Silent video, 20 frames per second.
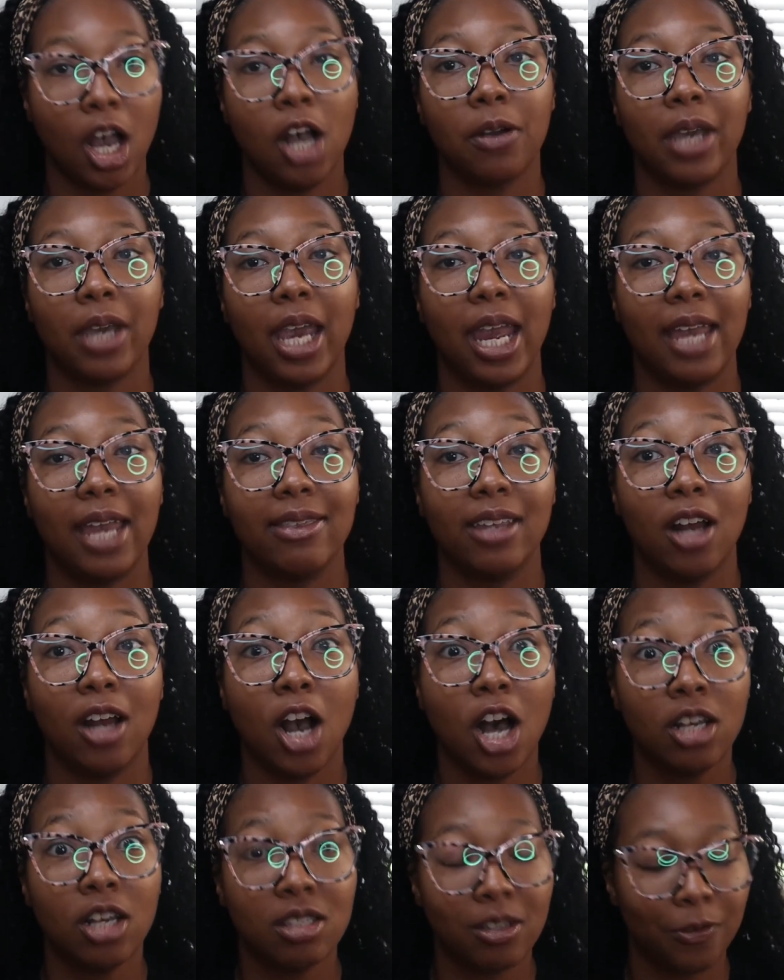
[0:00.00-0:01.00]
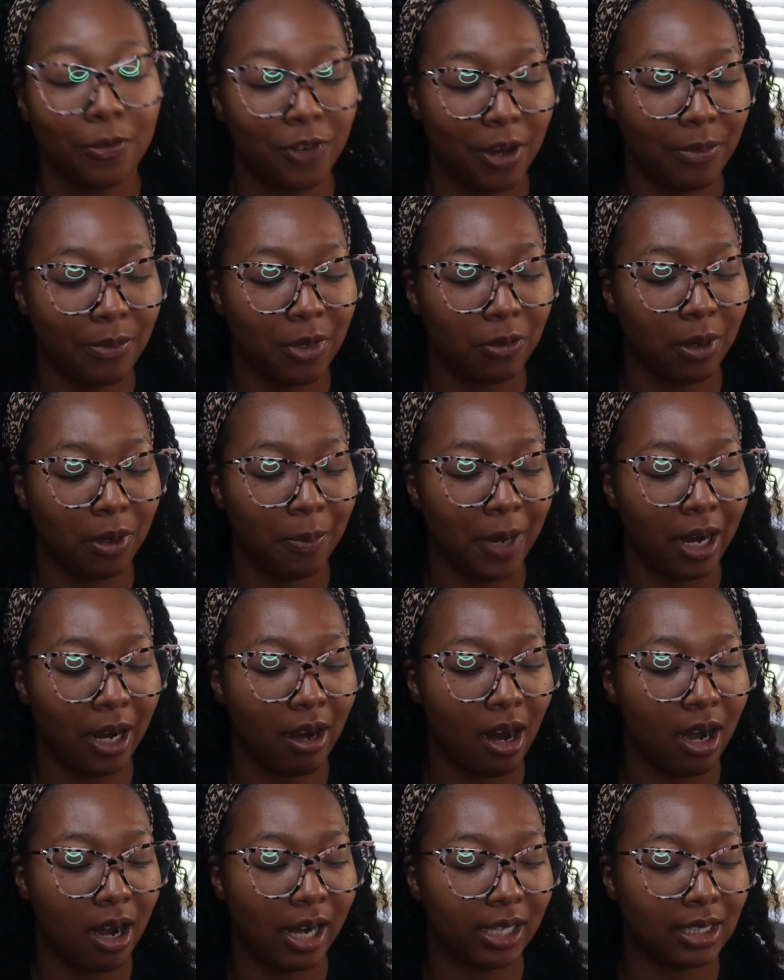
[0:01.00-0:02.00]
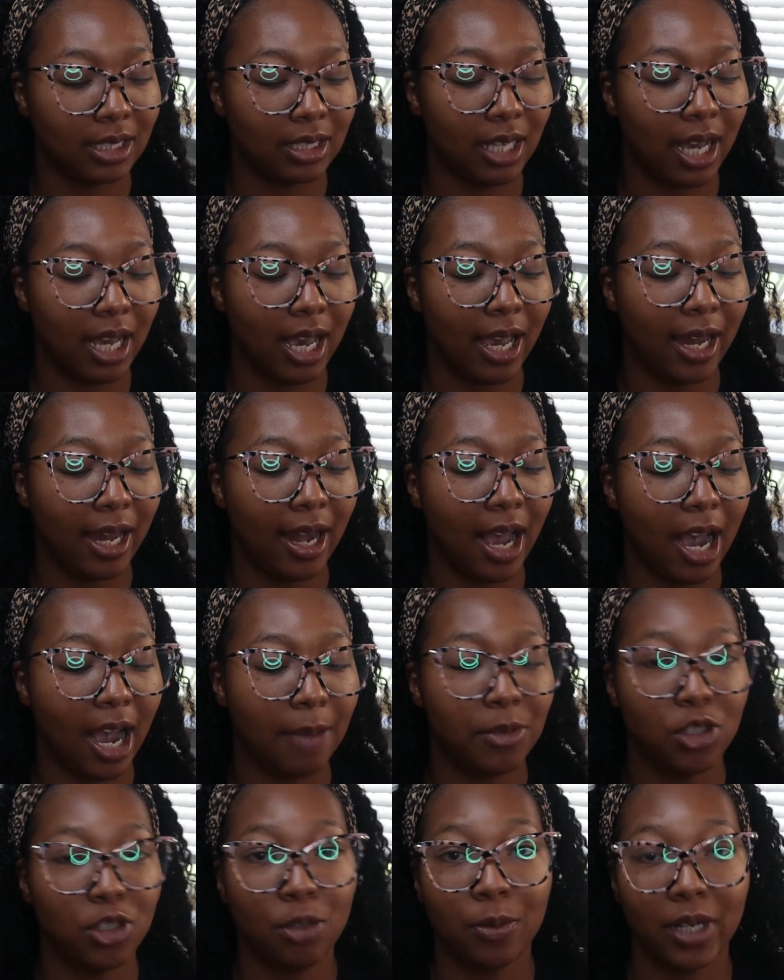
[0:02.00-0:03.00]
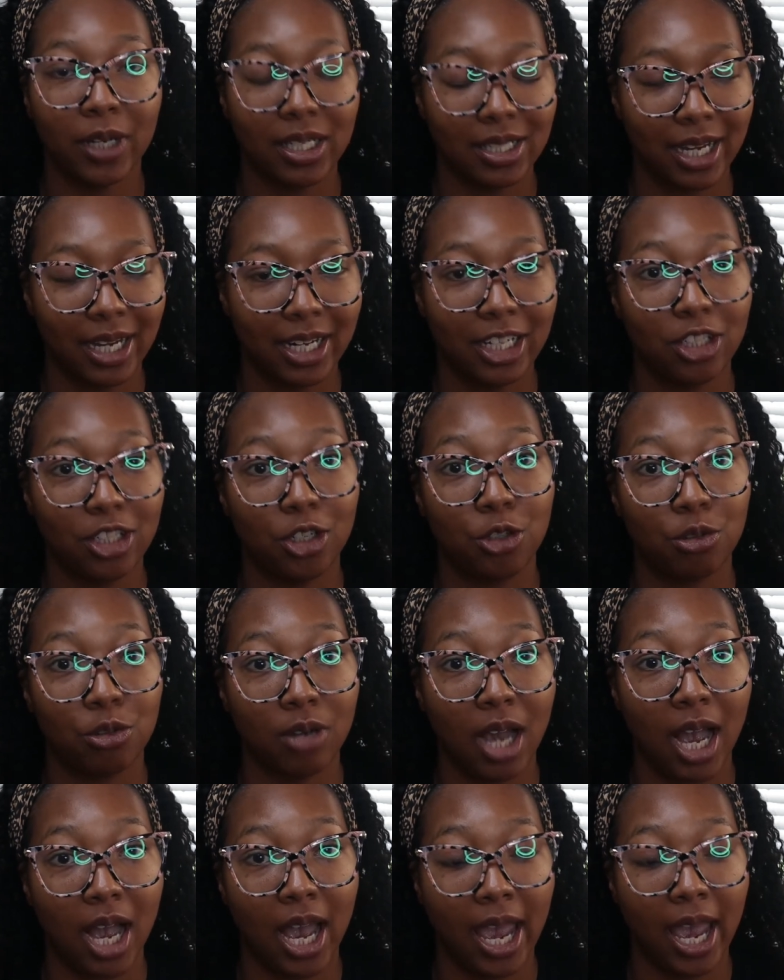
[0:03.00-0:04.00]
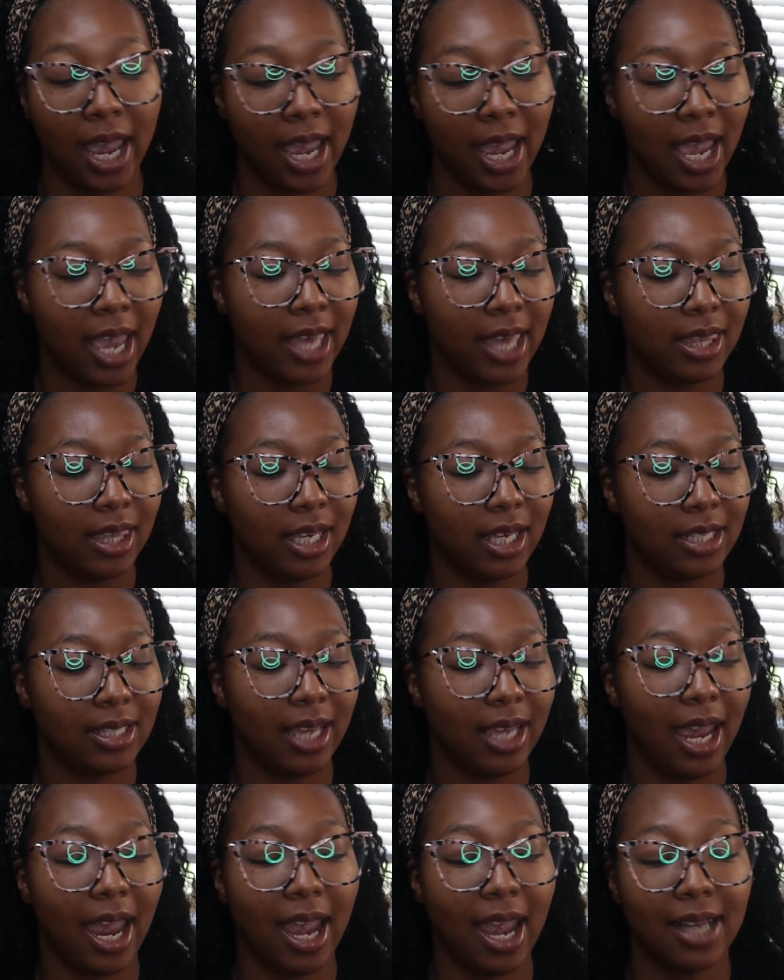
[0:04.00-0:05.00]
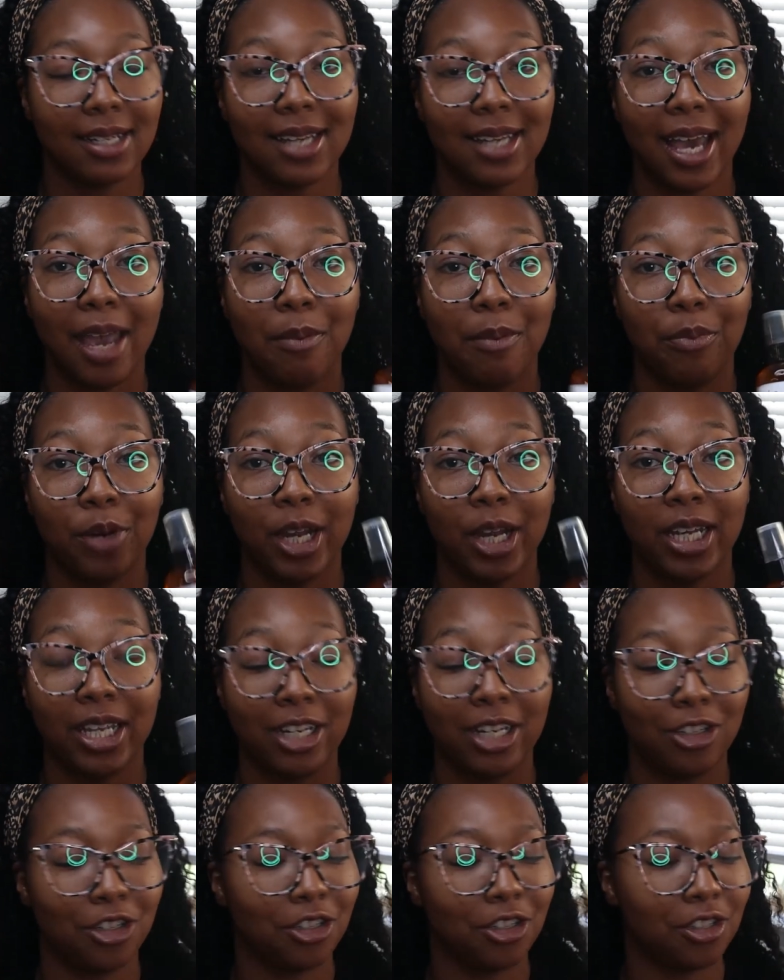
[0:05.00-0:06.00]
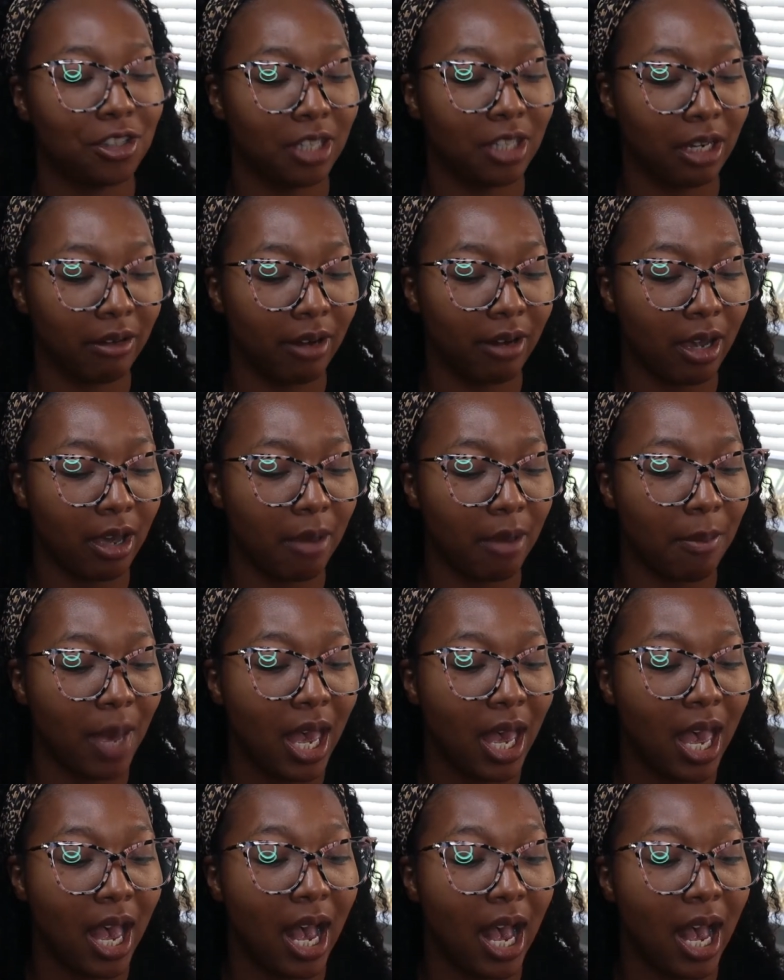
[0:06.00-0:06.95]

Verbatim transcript: Okay, and then also from the Repair Rx line, I'm super excited to try this anti-breakage serum.